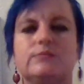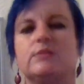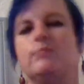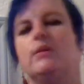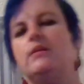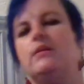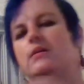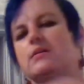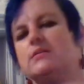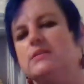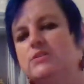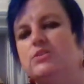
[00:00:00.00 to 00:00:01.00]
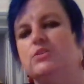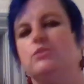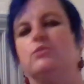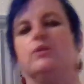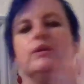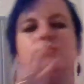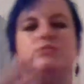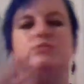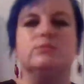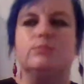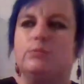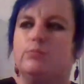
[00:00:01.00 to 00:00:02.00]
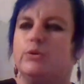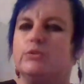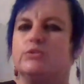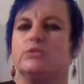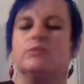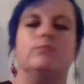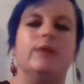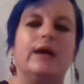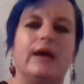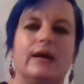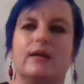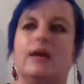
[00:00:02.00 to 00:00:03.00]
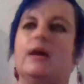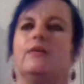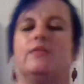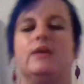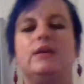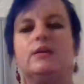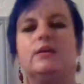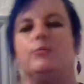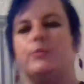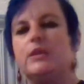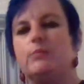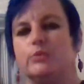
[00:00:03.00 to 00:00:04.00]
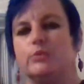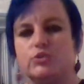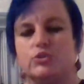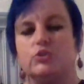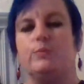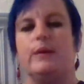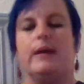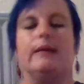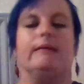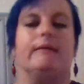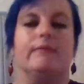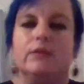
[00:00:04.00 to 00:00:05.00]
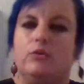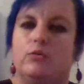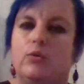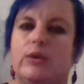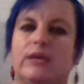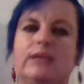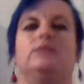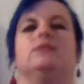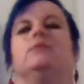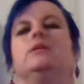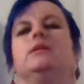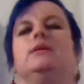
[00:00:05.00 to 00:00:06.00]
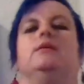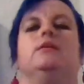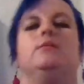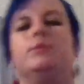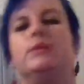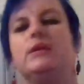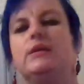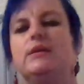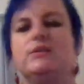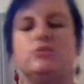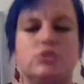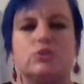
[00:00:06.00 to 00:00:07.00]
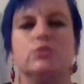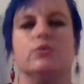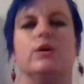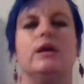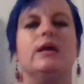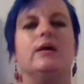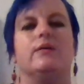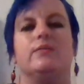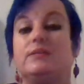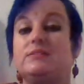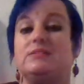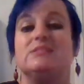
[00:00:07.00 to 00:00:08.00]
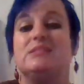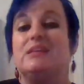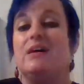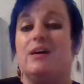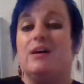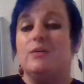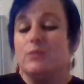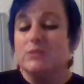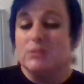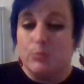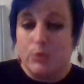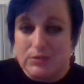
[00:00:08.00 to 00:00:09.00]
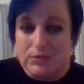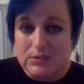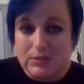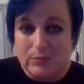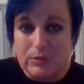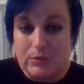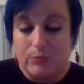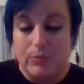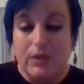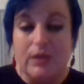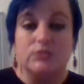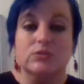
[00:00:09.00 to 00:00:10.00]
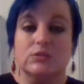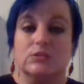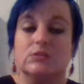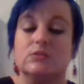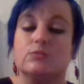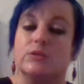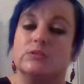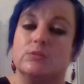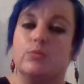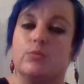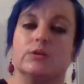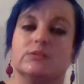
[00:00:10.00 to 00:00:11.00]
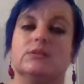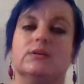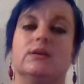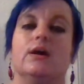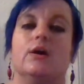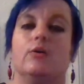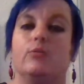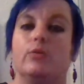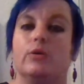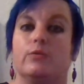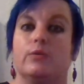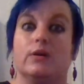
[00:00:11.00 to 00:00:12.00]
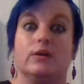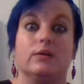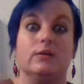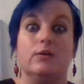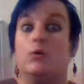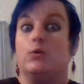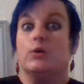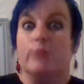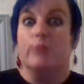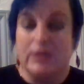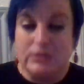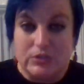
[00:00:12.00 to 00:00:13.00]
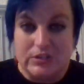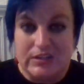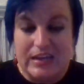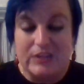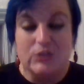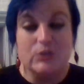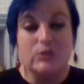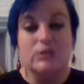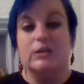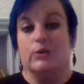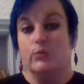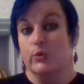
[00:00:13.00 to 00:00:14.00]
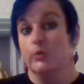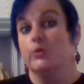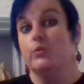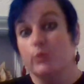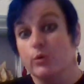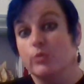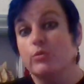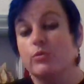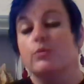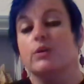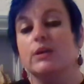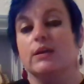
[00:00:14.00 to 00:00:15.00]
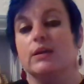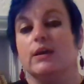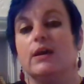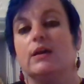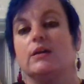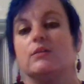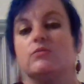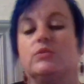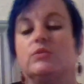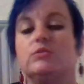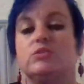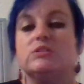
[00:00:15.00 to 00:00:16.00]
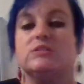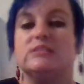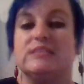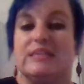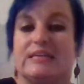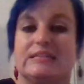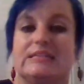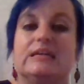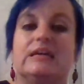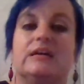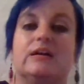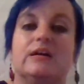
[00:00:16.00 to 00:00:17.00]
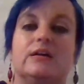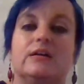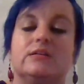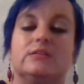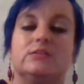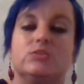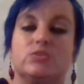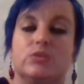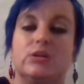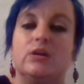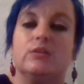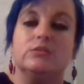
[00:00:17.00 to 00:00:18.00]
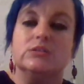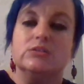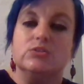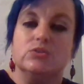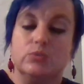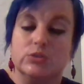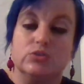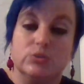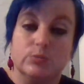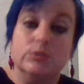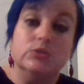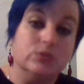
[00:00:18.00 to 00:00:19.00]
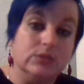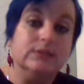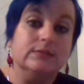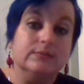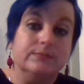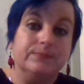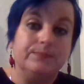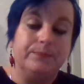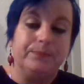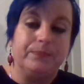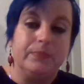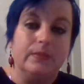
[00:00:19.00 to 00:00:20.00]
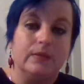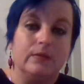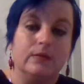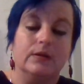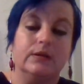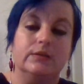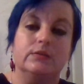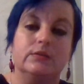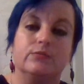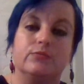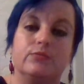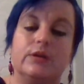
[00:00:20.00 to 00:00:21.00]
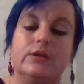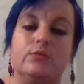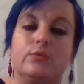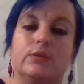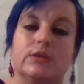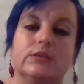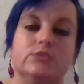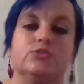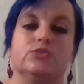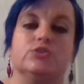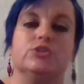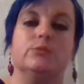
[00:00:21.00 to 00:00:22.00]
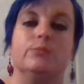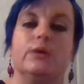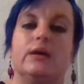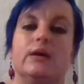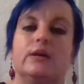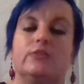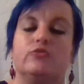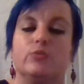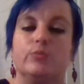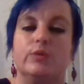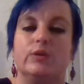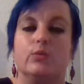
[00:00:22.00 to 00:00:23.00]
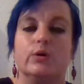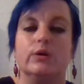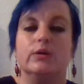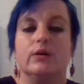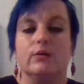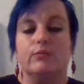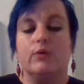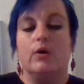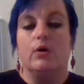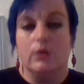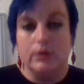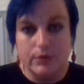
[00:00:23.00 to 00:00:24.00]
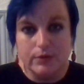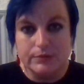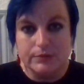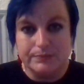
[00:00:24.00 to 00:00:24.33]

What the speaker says: somebody knocks into you and you simply push them back, they get up and they push you back, and then you hit them and they get up and they hit you. This is not reciprocity with compassion. This is reciprocity with no compassion, and you're going to get World War III. Confucius said to treat others as you wish to be treated. All right? The friend relationship should be one of honor.